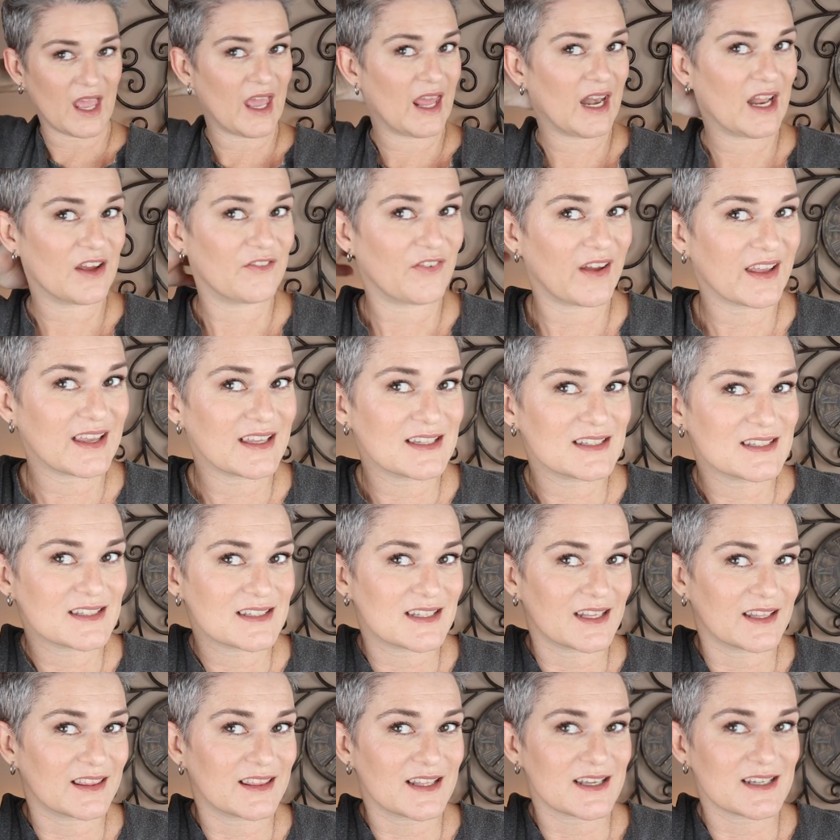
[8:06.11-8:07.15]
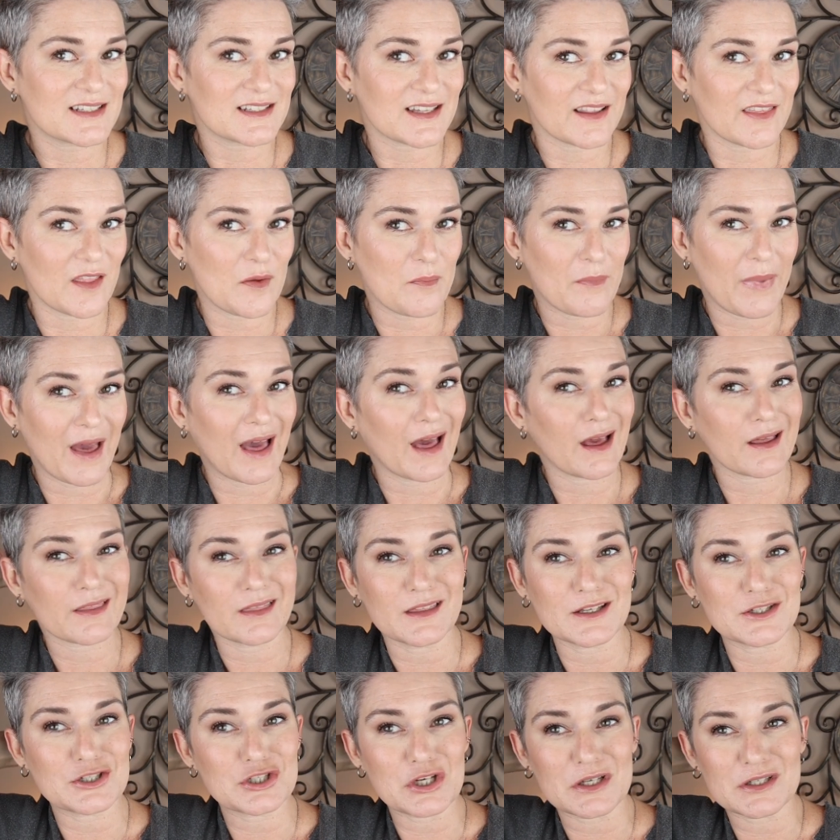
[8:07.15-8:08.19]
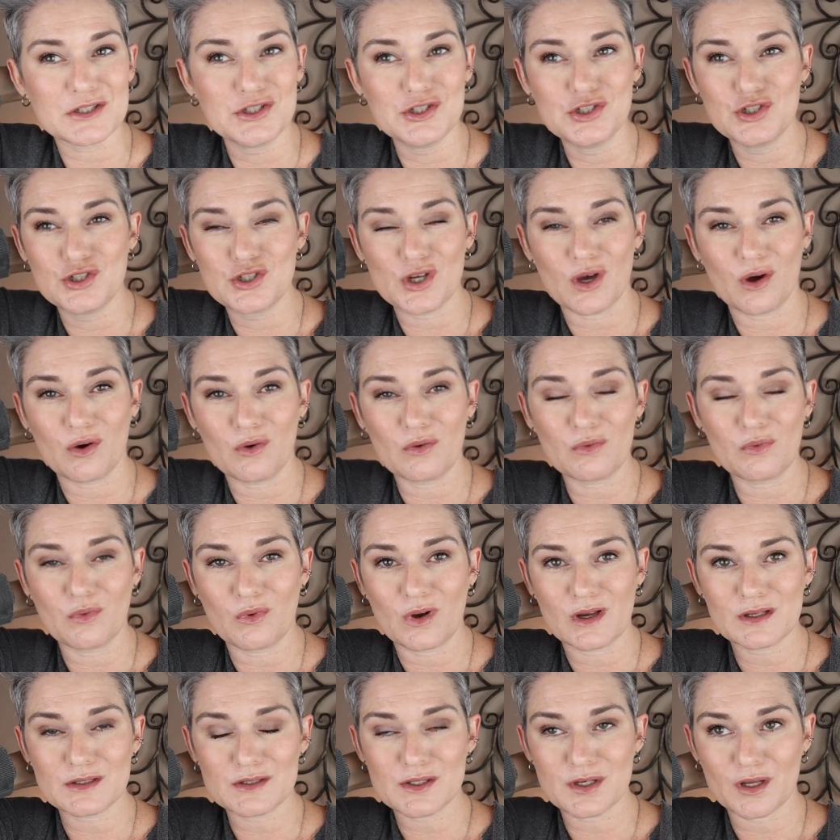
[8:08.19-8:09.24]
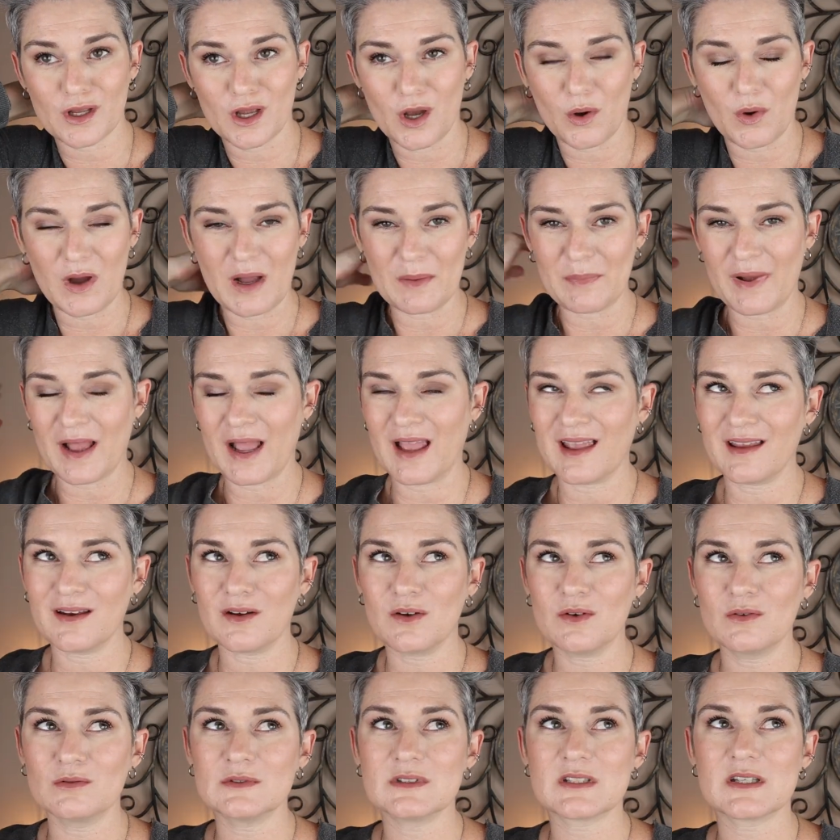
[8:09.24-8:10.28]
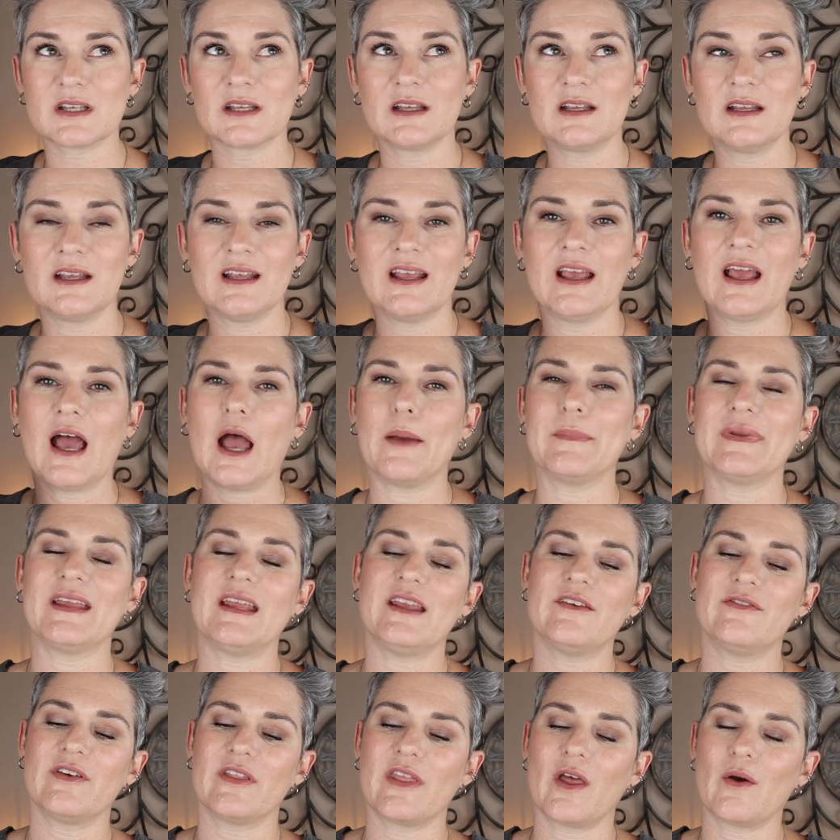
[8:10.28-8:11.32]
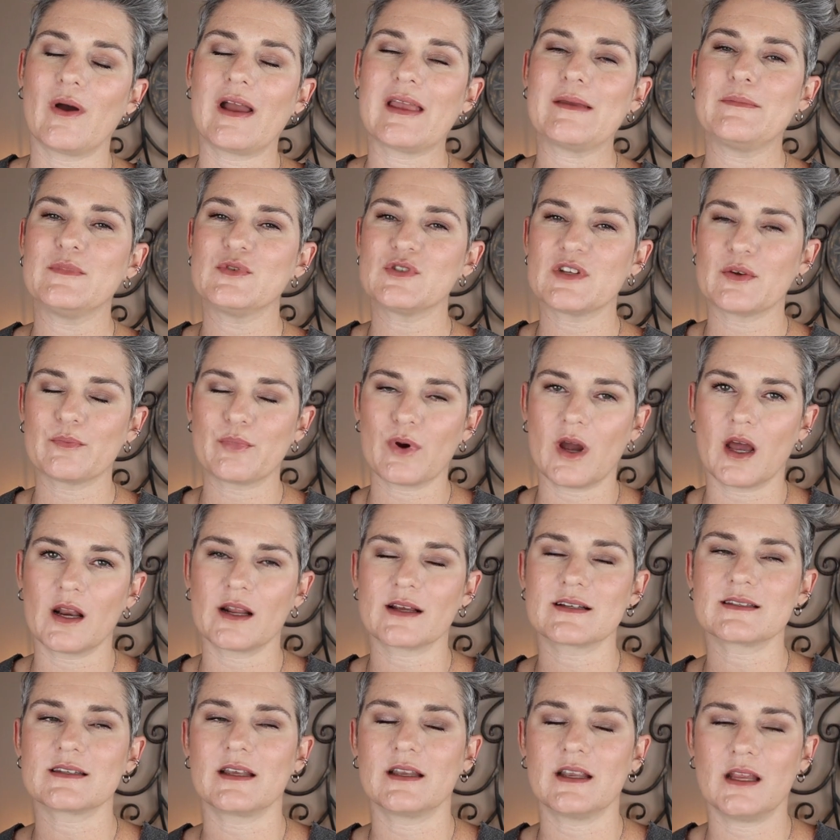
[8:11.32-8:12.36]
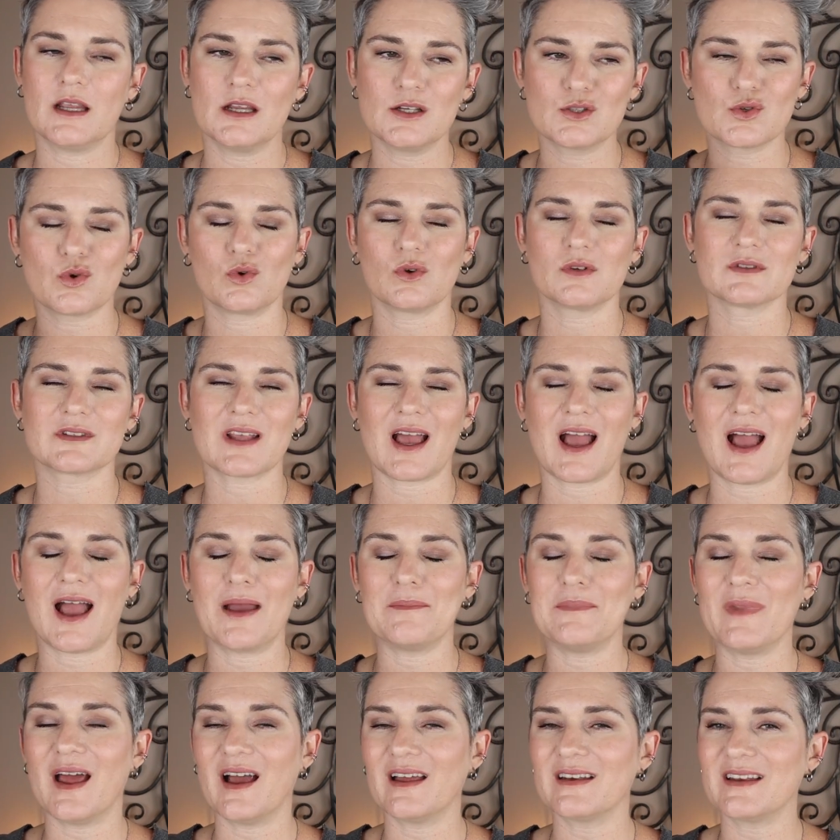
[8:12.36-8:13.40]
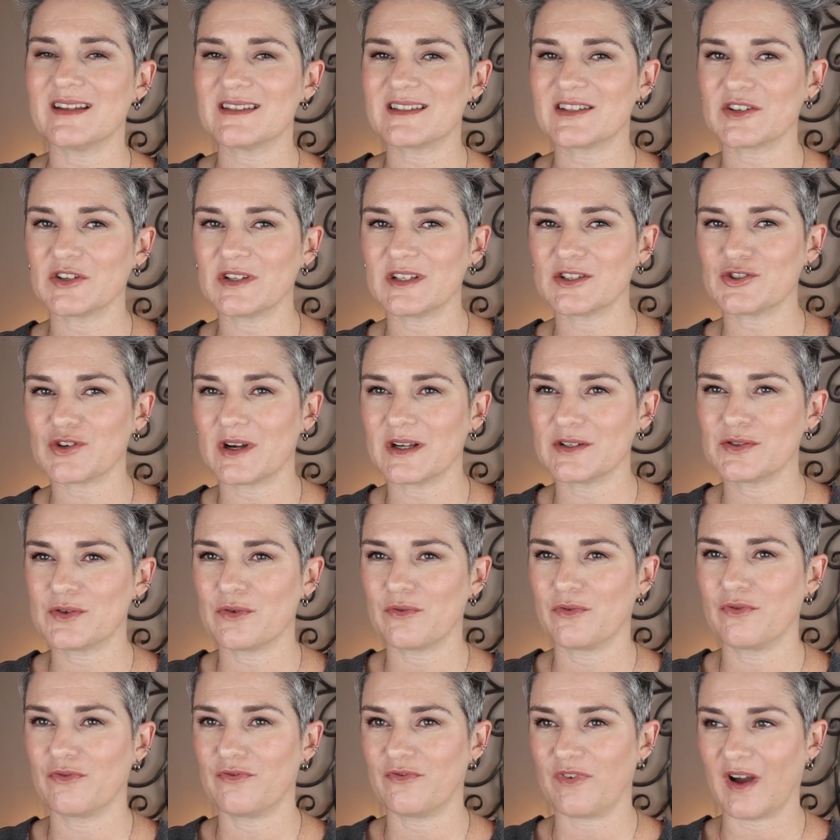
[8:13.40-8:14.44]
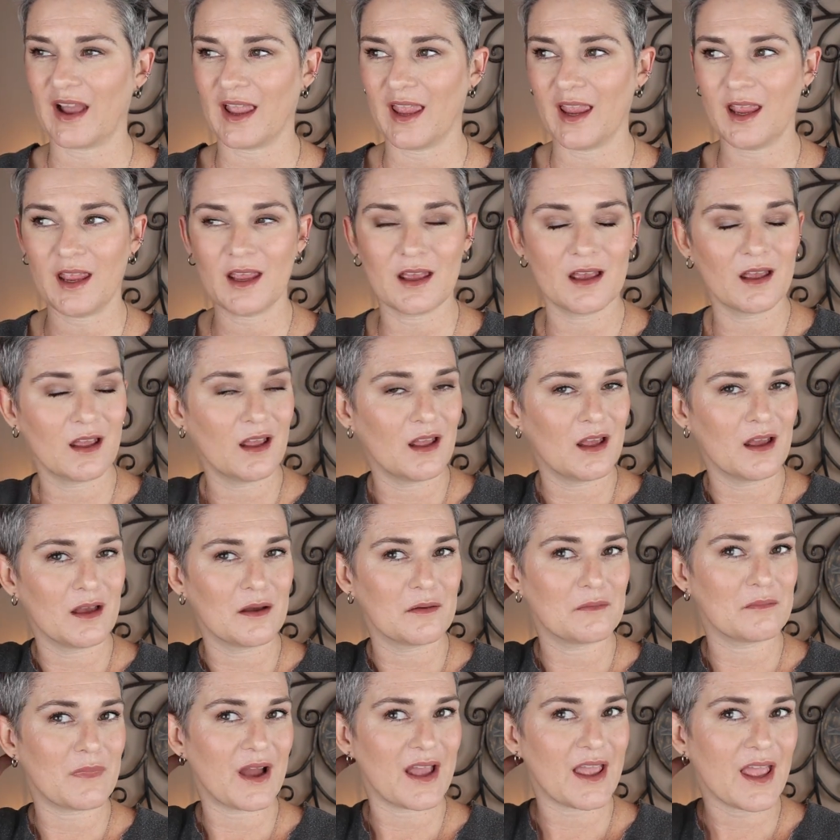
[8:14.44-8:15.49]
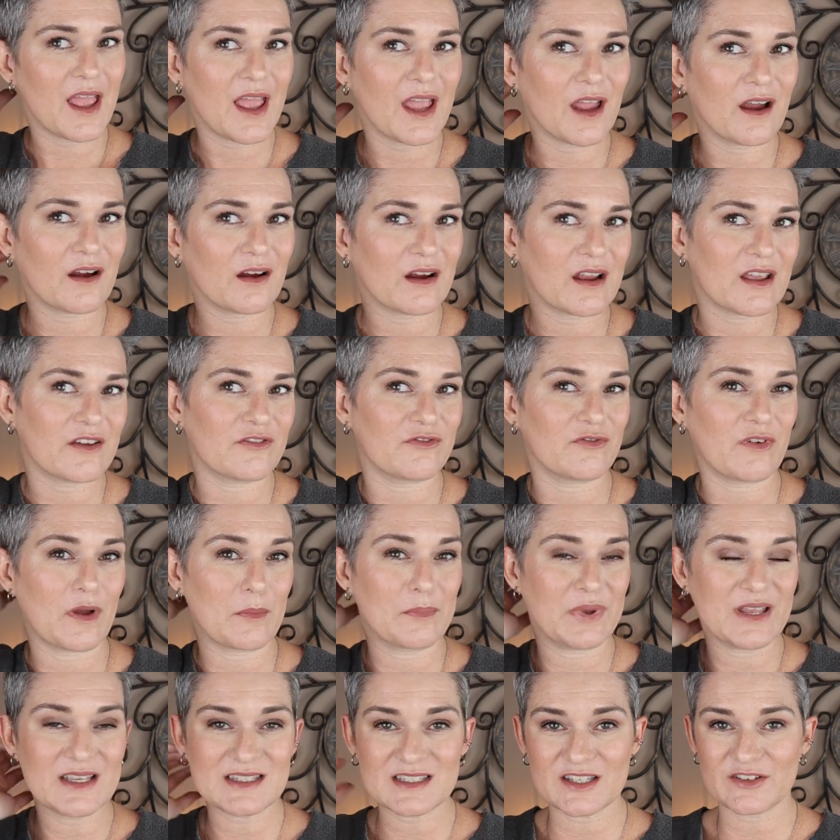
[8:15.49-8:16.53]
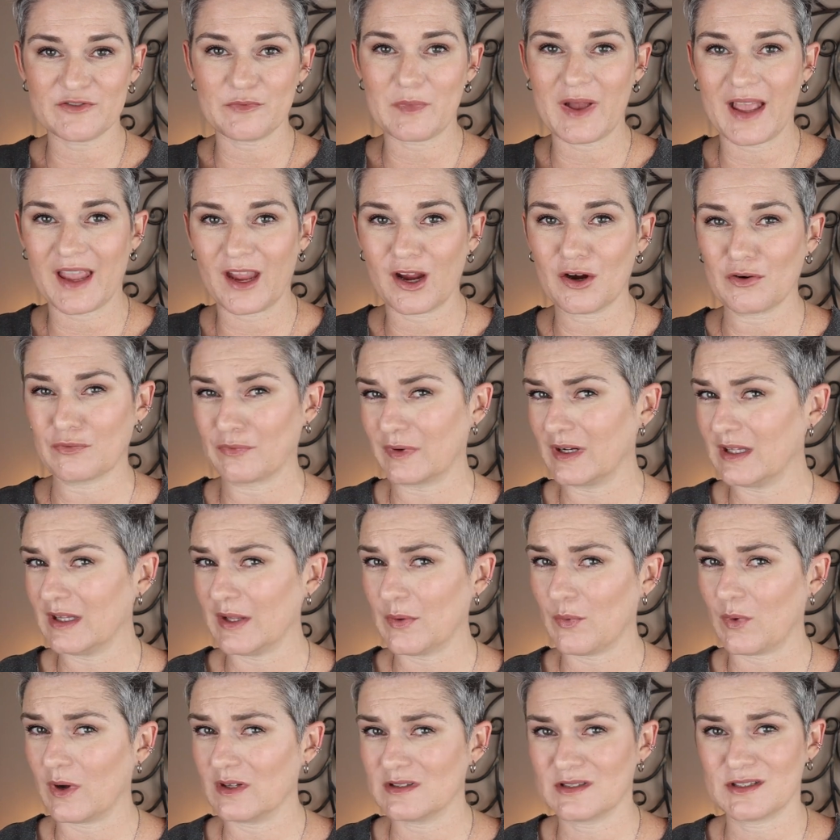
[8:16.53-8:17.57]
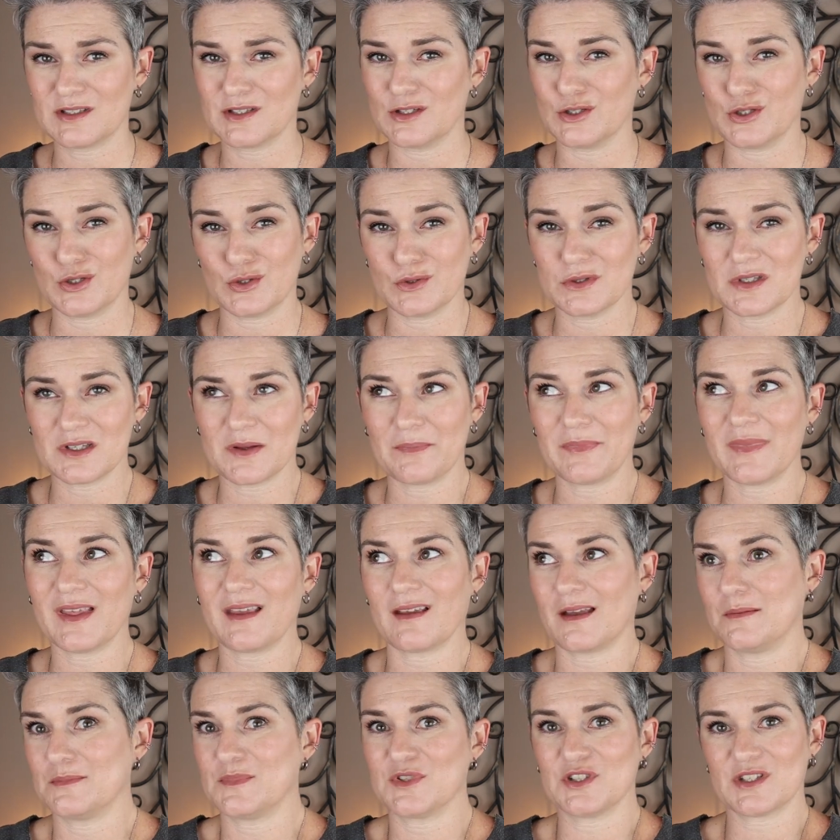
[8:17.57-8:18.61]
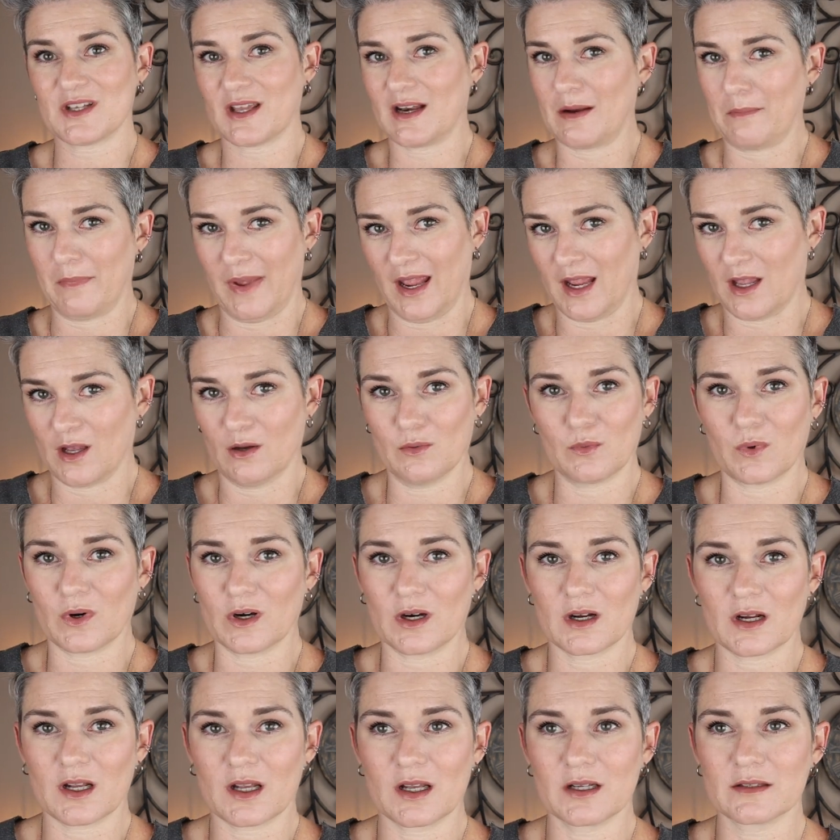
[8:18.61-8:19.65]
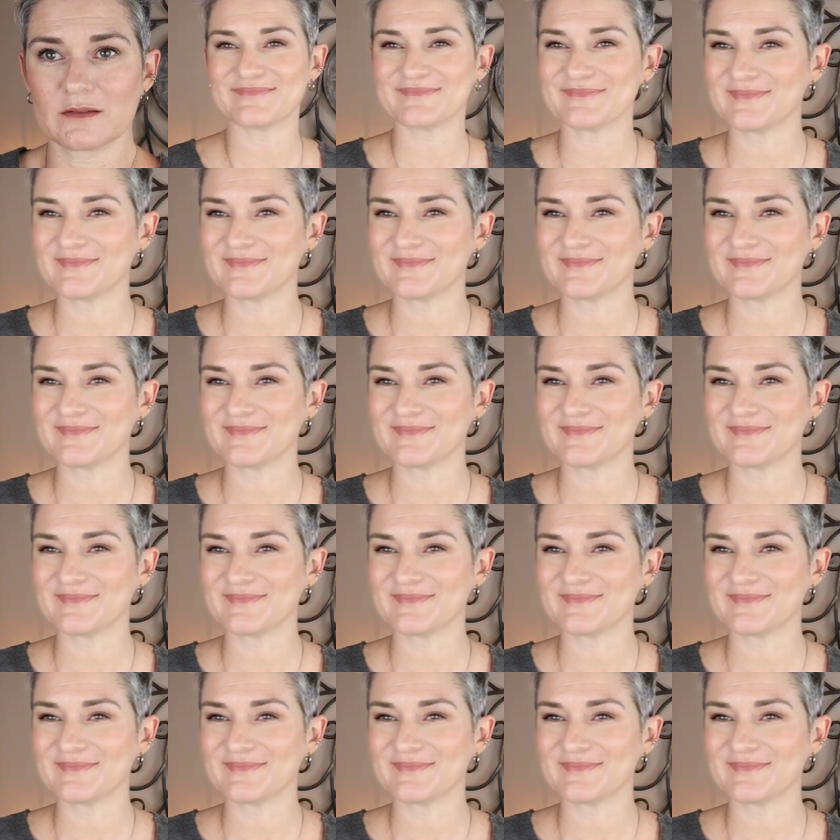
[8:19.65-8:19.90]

And if I can see things in the back that just don't want to go up, I don't, I mean, even though I am using products and heat tools, I'm not necessarily trying to fight my hair. If a piece of my hair really wants to do something, I'm just gonna make it work.